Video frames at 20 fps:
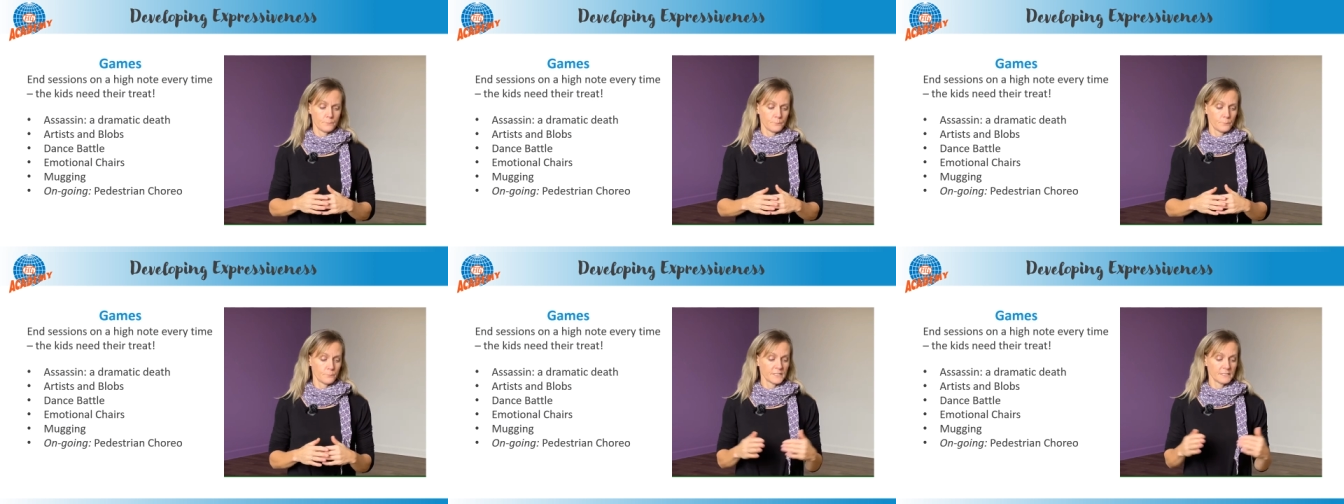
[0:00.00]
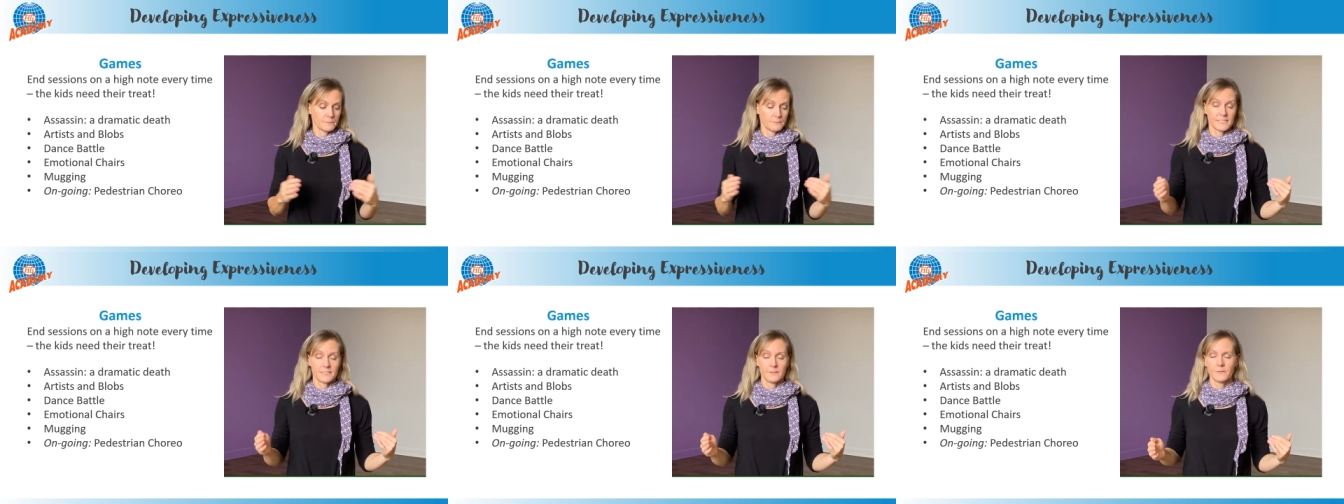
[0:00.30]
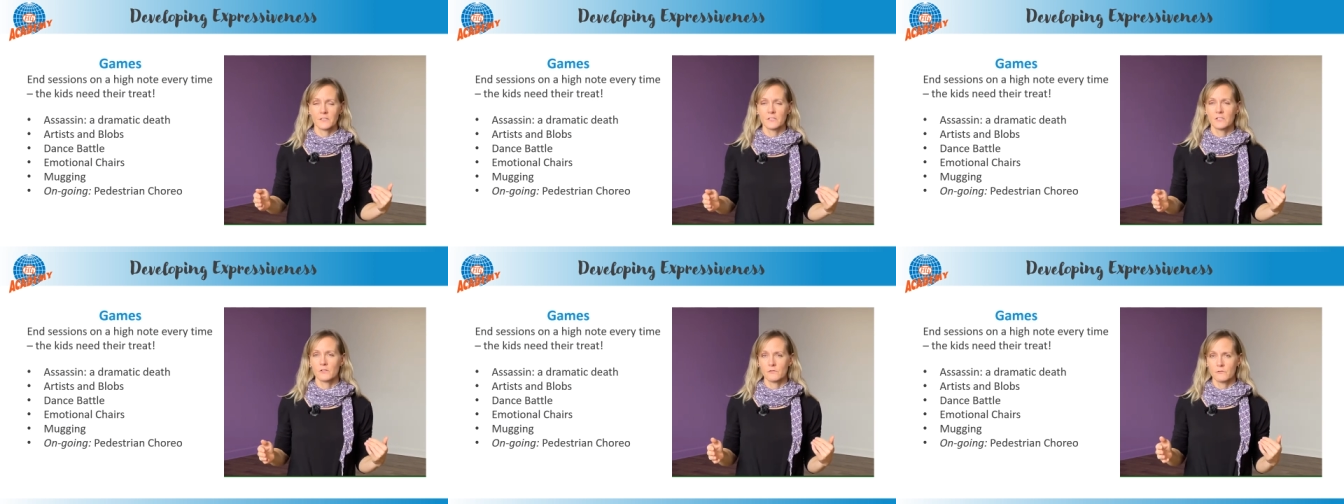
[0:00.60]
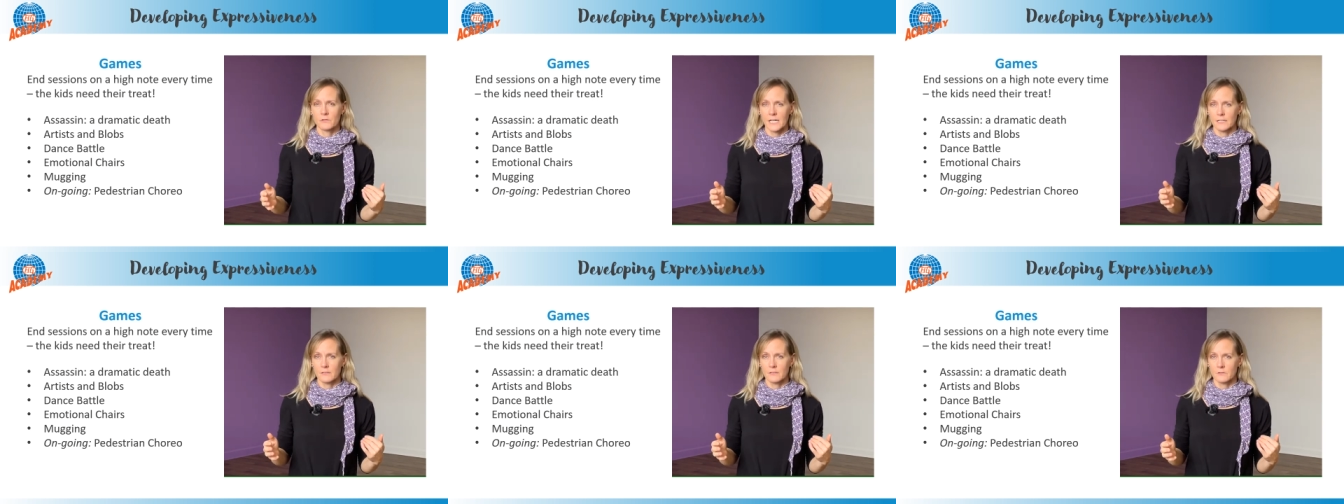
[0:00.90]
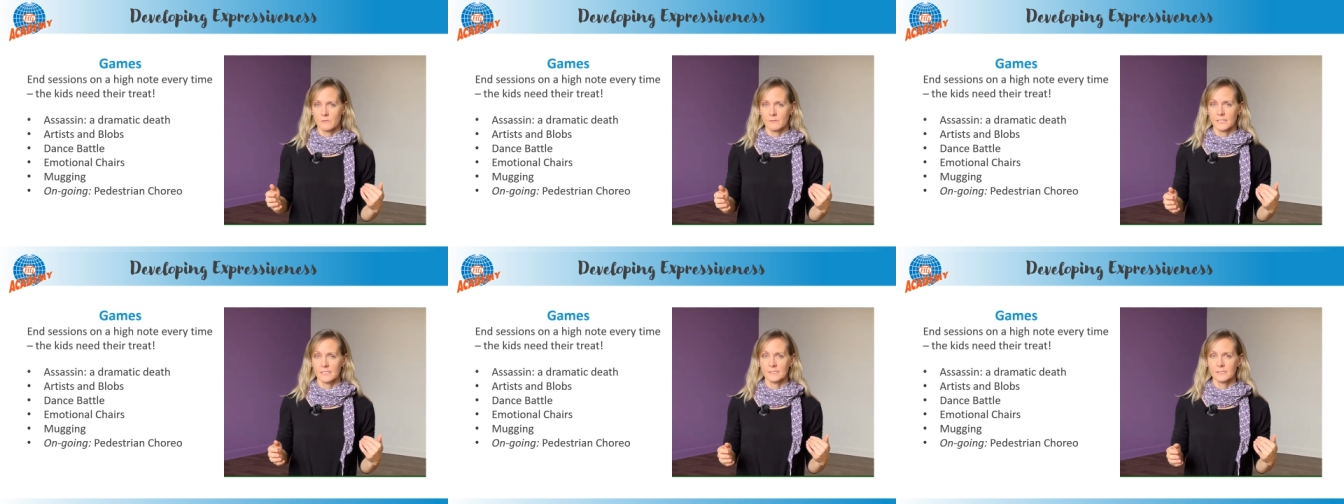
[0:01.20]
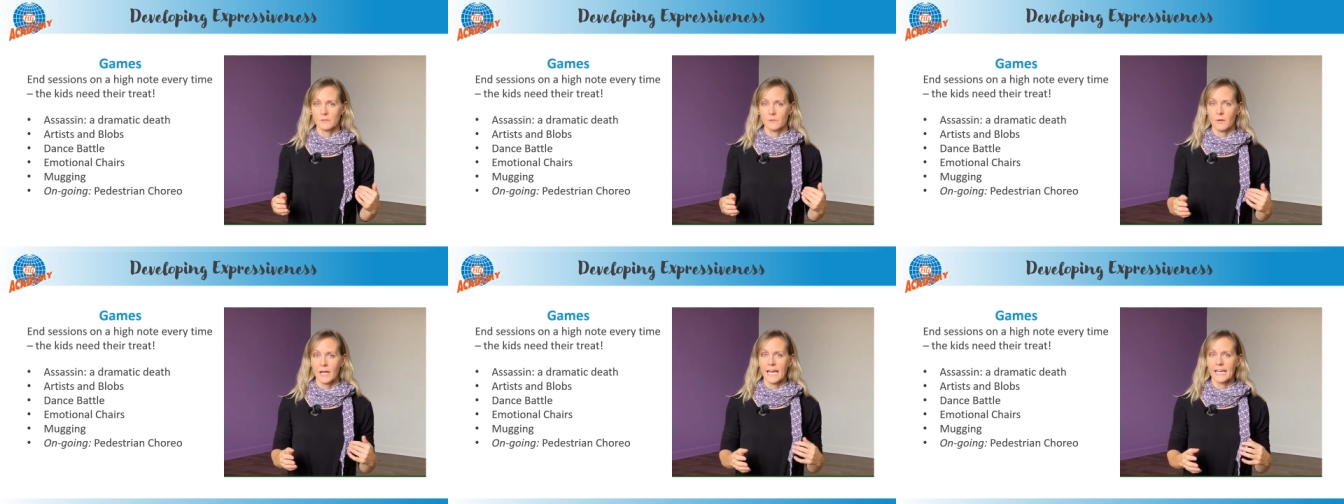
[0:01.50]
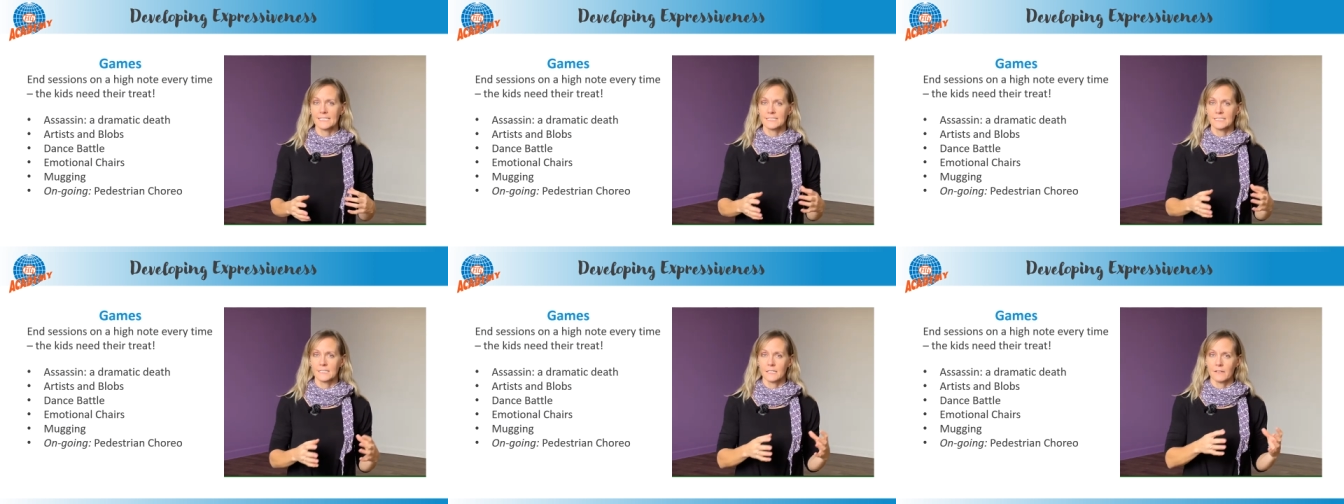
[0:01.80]
specific trajectory, so
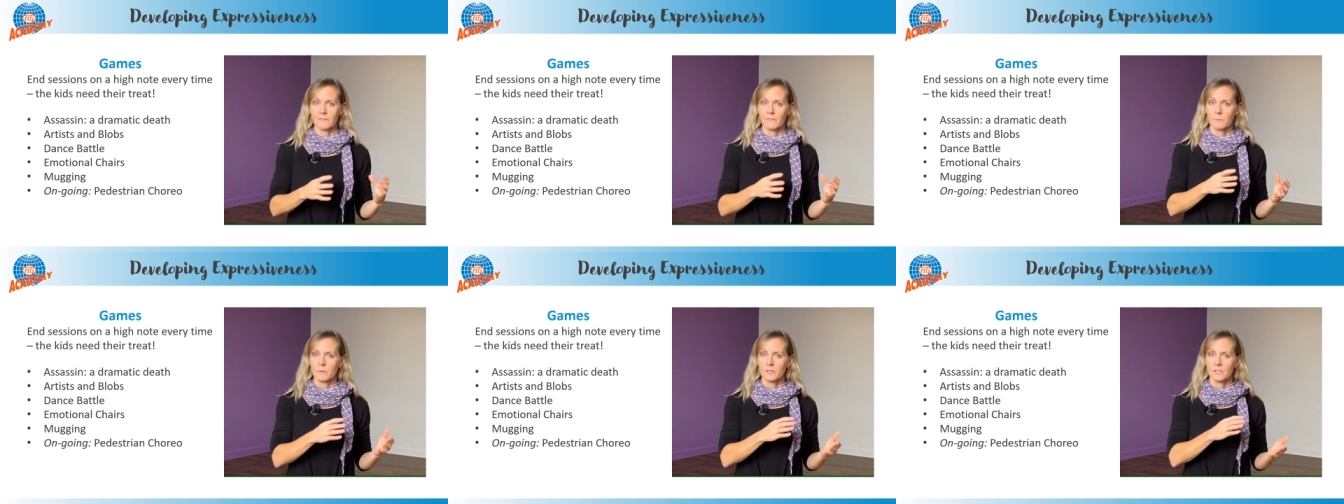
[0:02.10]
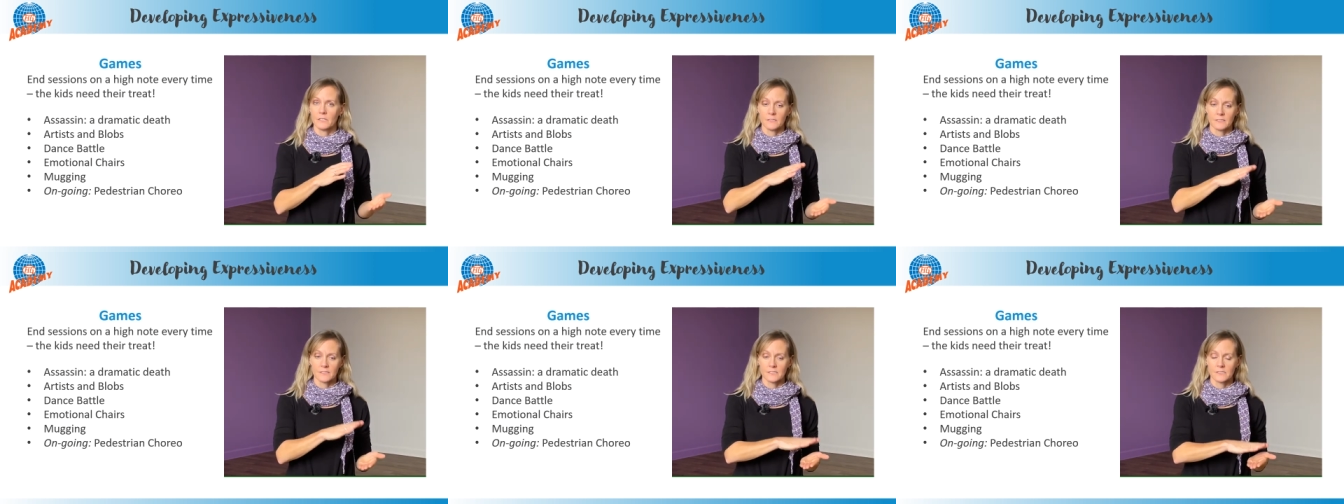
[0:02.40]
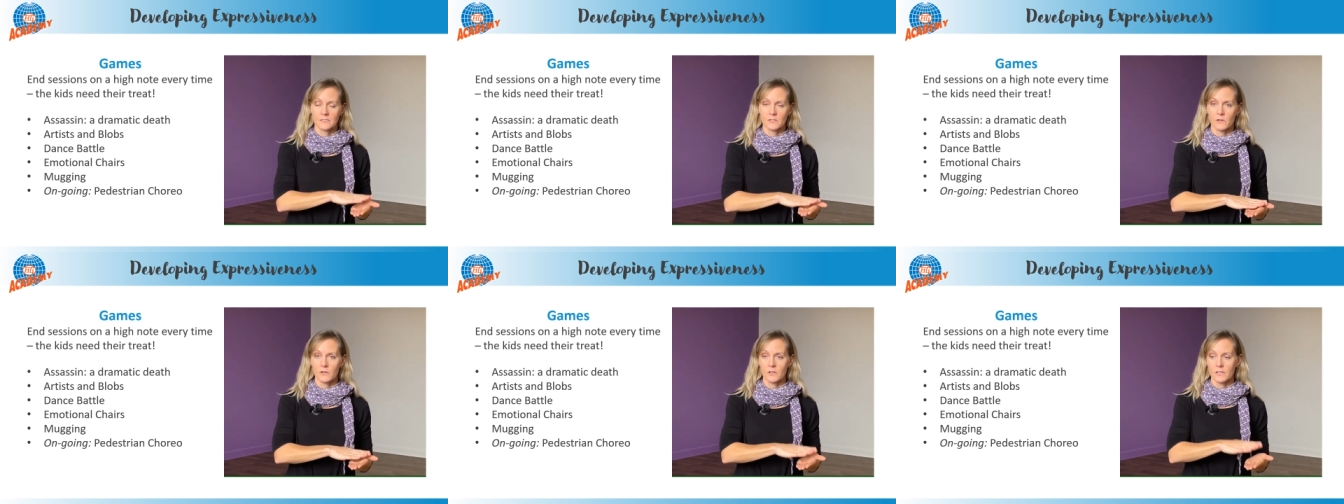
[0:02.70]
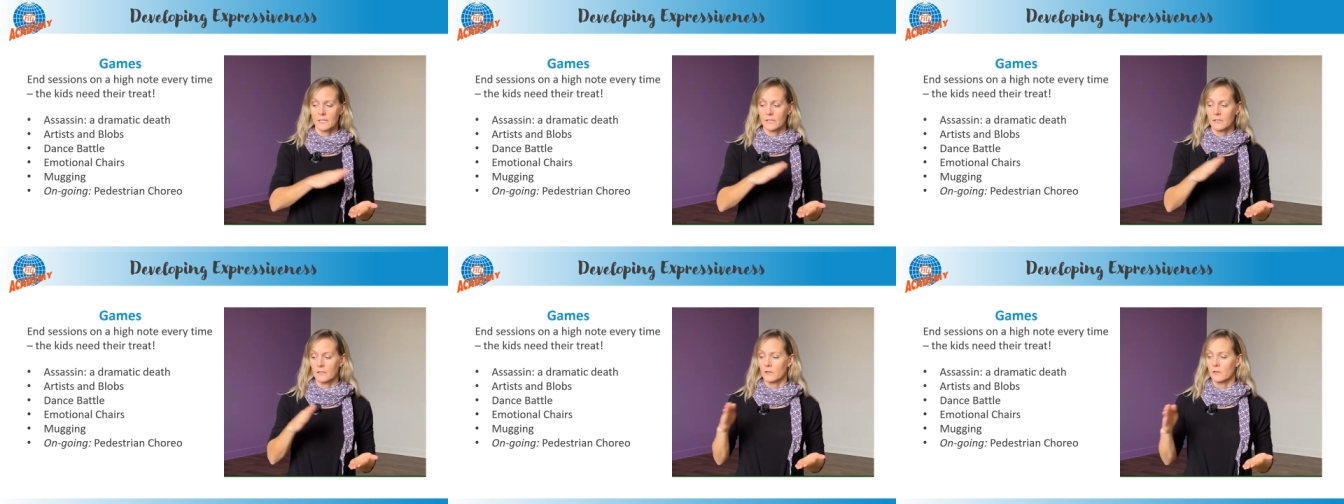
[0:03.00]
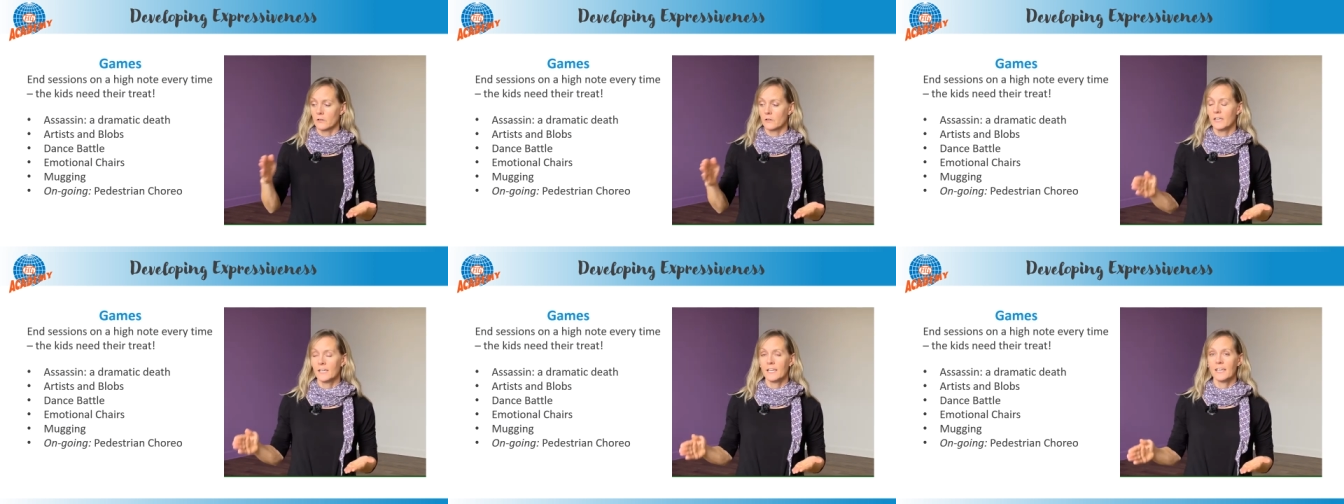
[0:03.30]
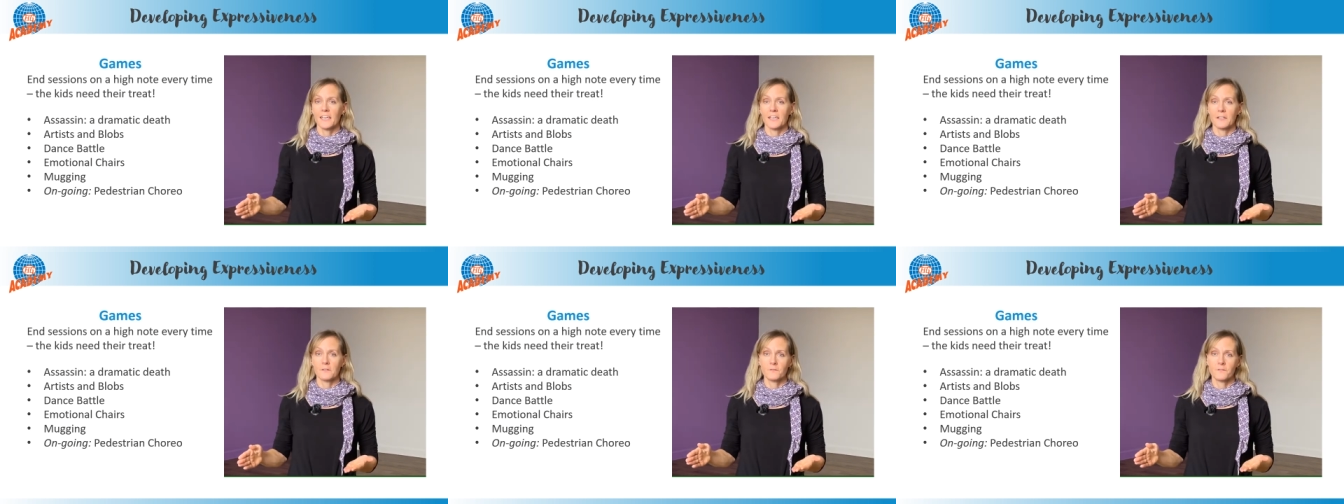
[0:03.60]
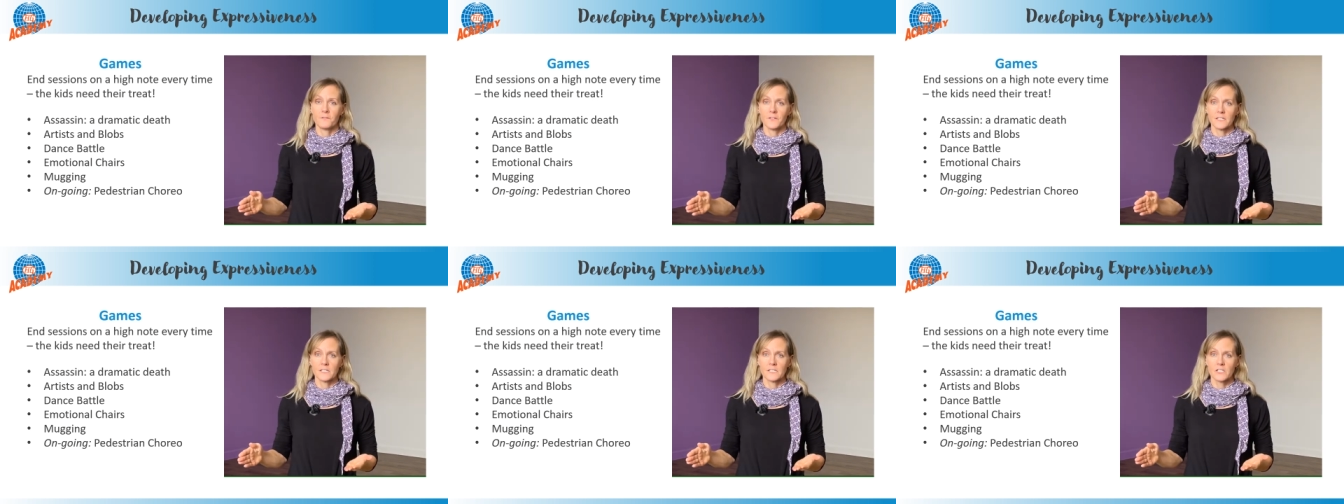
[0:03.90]
asking everybody to start here and finish